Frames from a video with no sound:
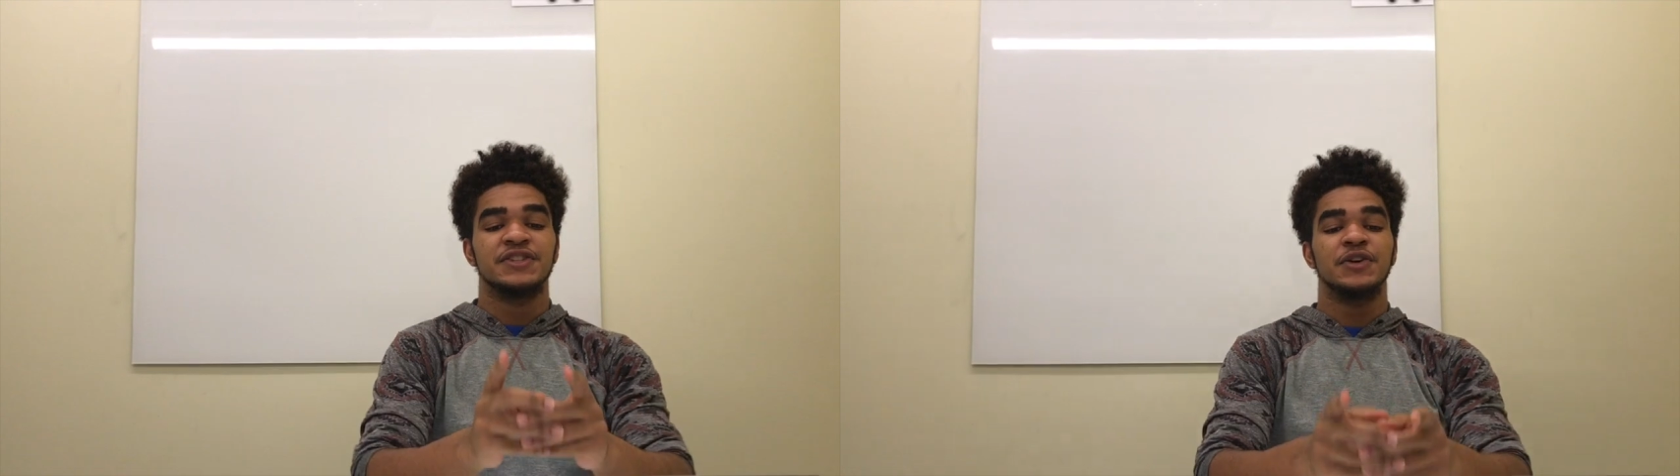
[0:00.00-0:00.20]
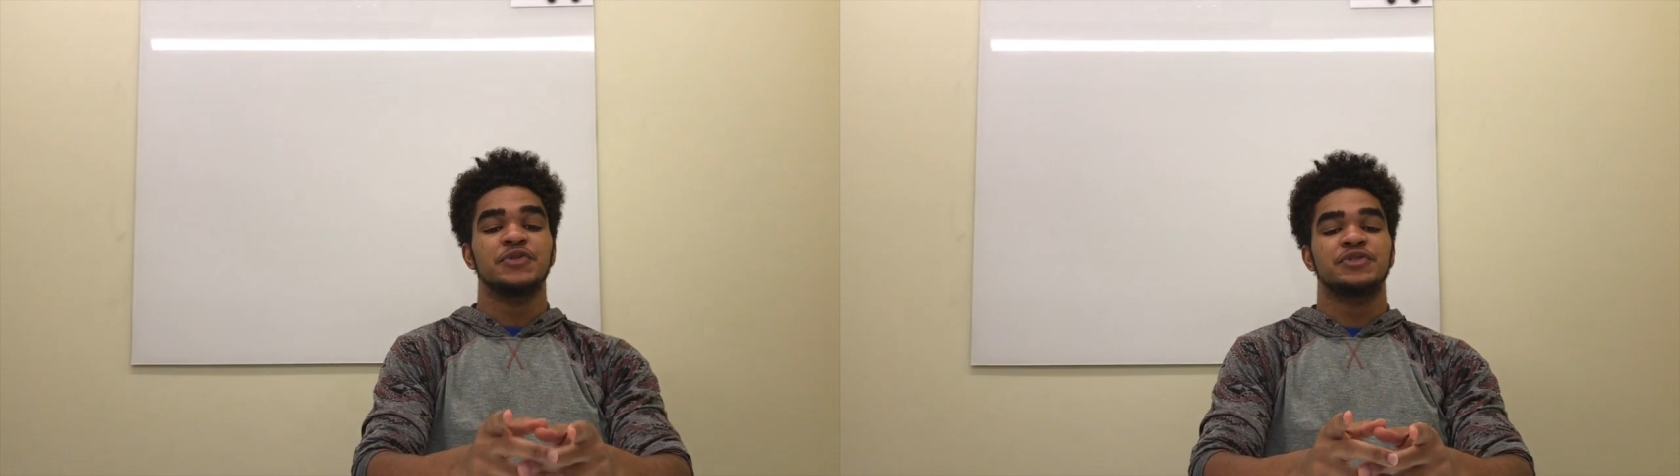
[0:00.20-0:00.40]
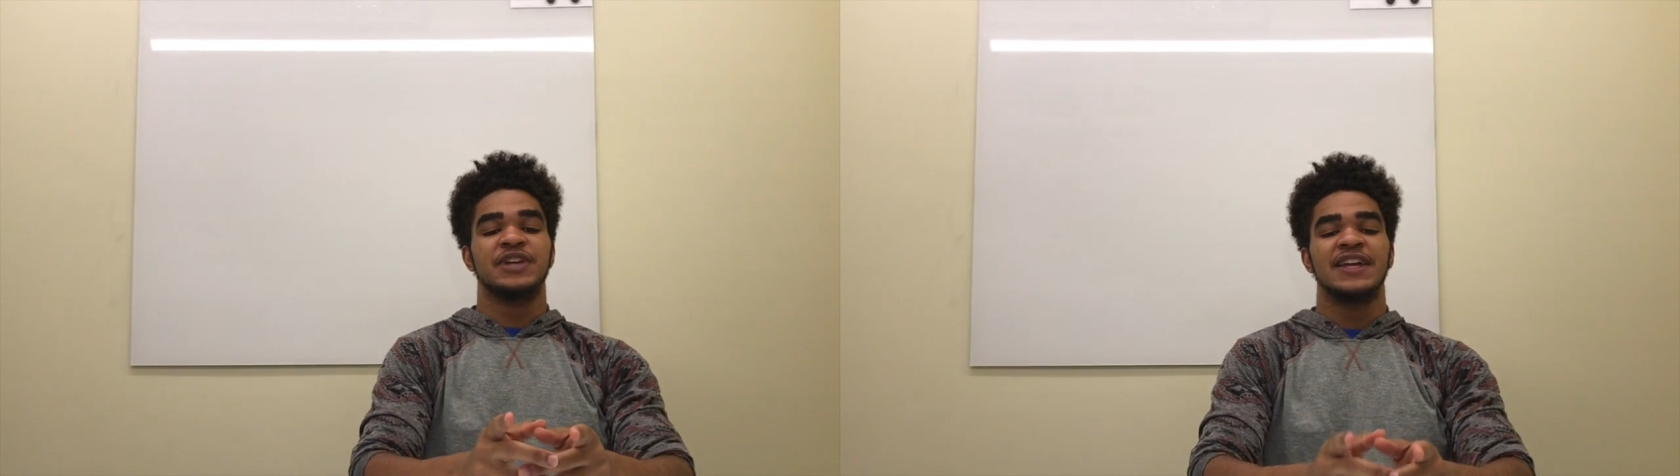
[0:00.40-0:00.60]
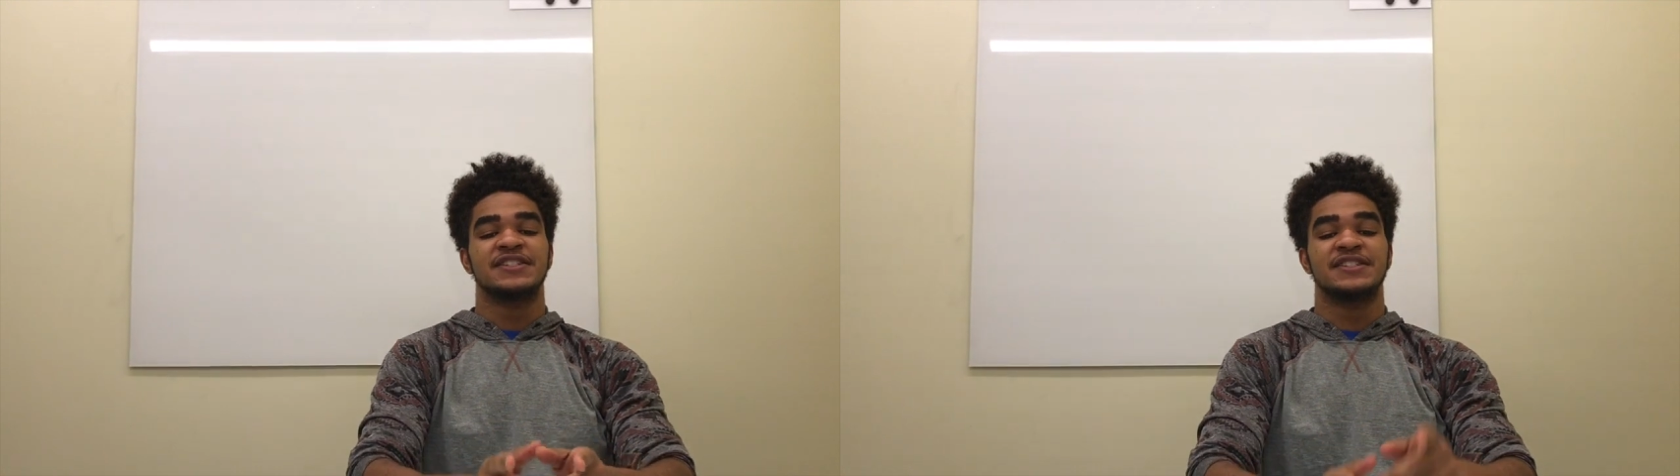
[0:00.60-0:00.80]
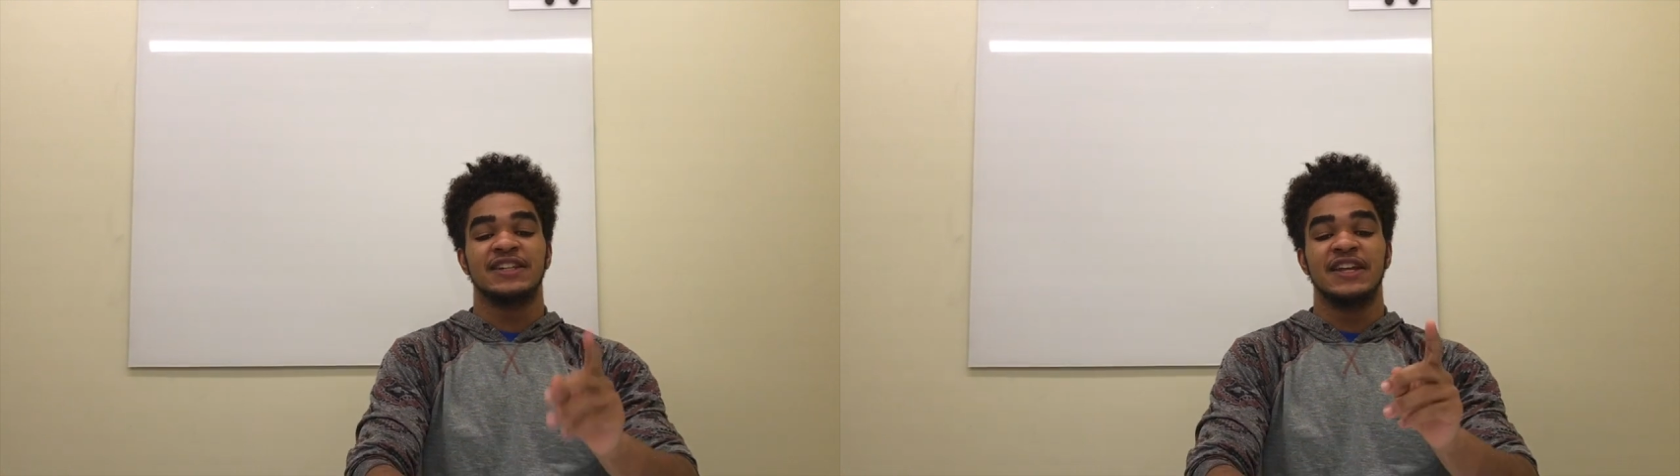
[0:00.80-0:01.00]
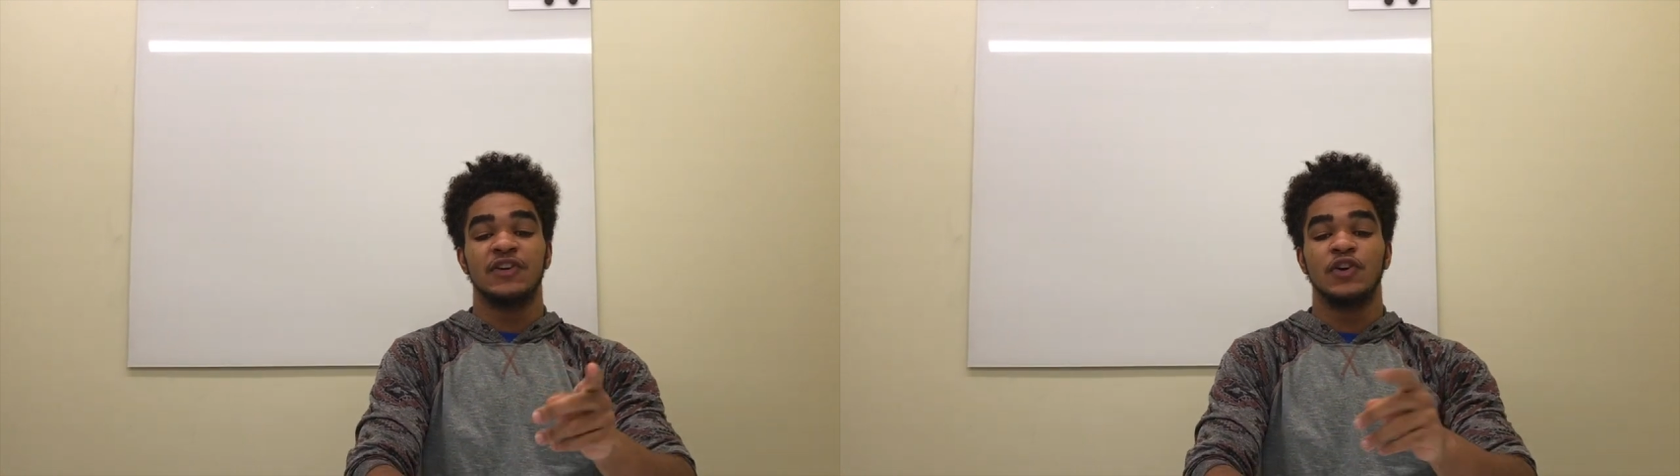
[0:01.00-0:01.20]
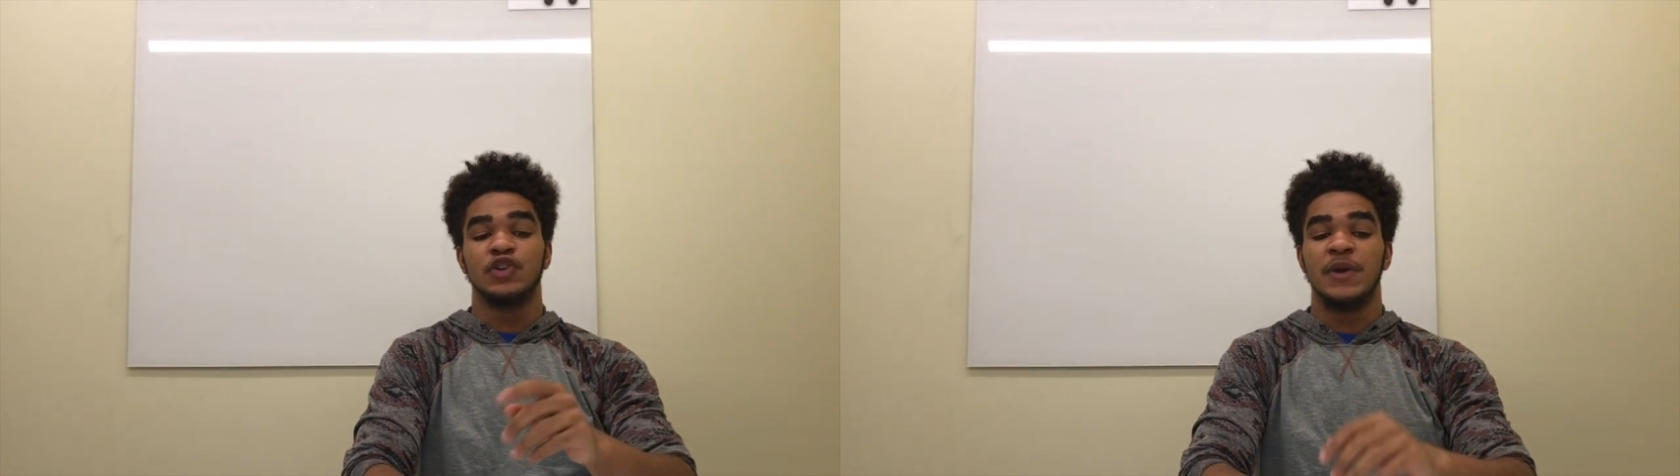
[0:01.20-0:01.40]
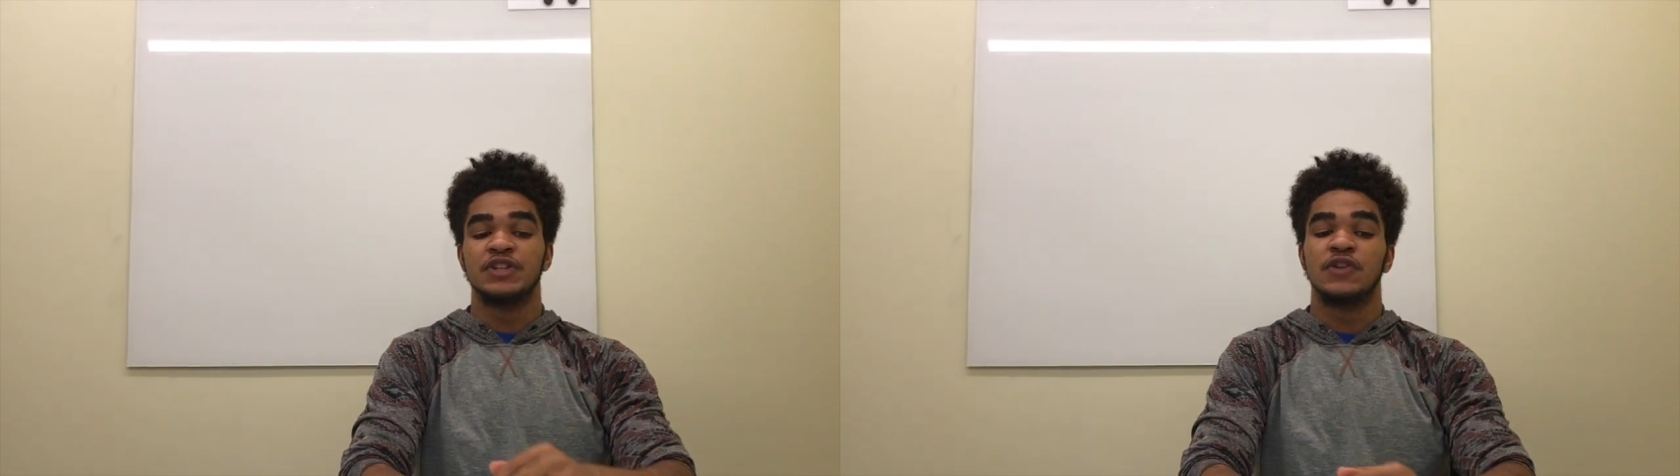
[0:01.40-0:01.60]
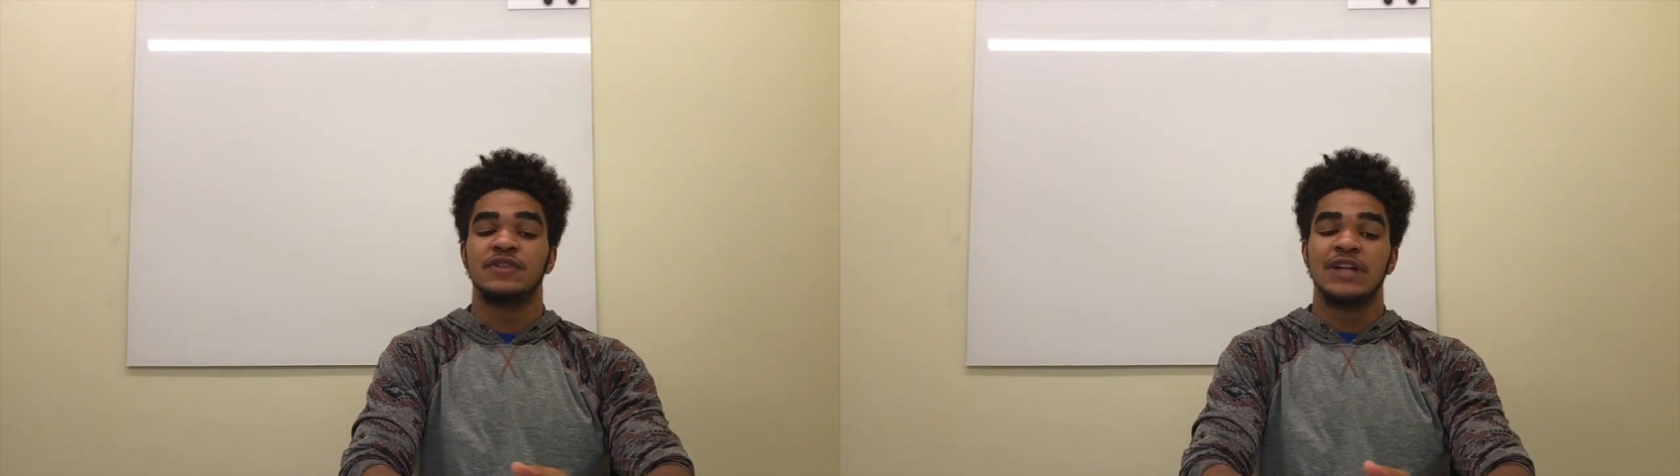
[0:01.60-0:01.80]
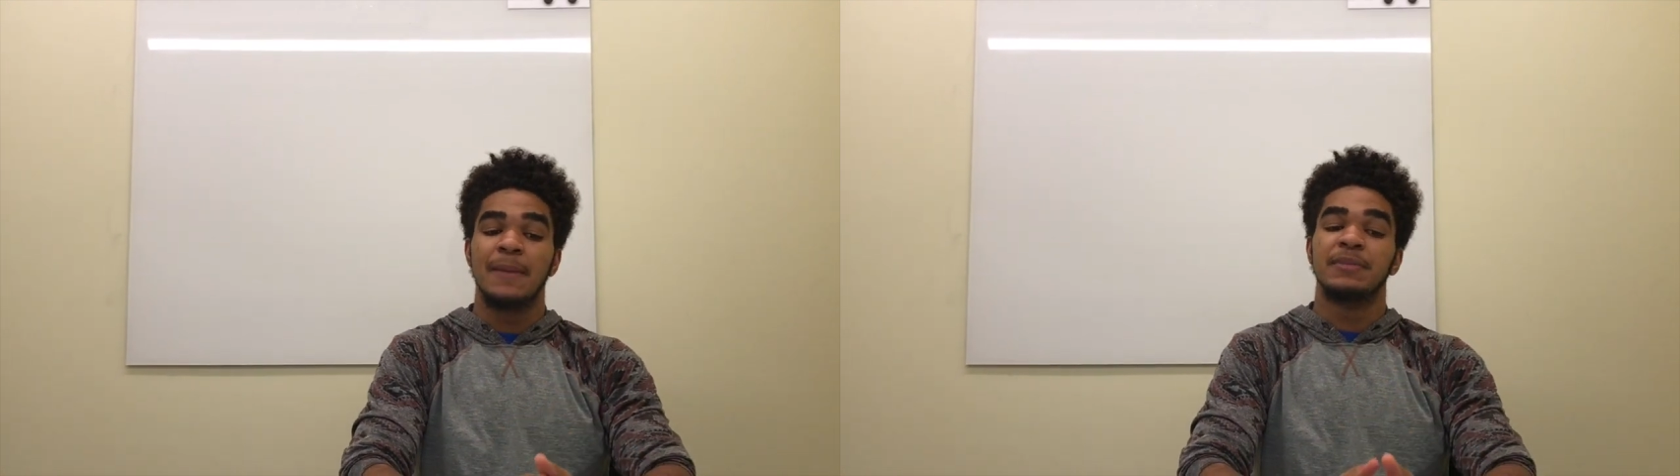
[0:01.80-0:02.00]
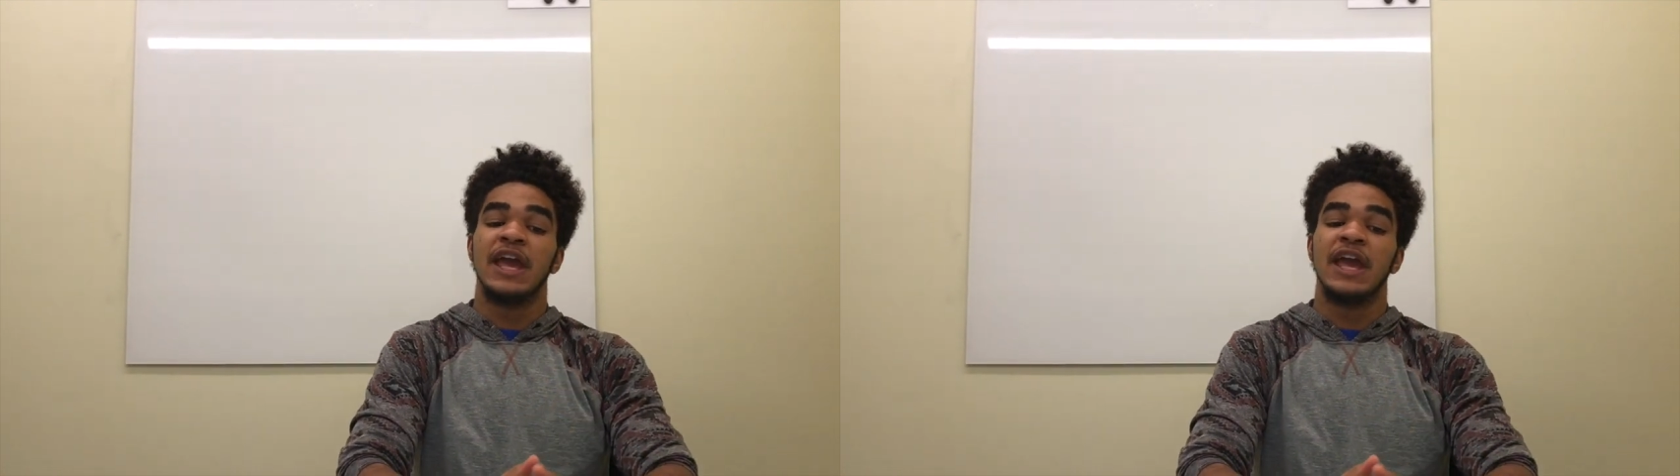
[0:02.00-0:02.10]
Social change is significant alteration over time in